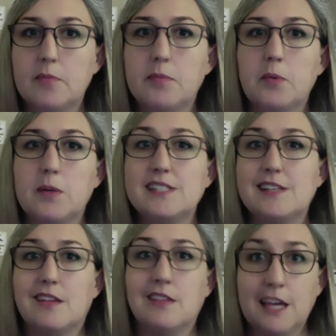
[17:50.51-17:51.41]
But once
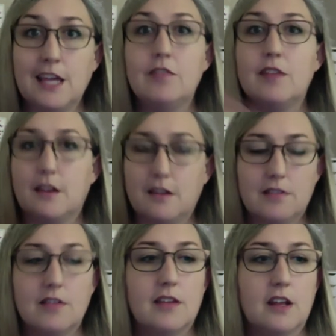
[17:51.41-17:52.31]
they leave, then
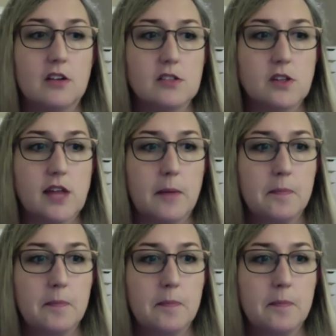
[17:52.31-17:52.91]
I'll do that.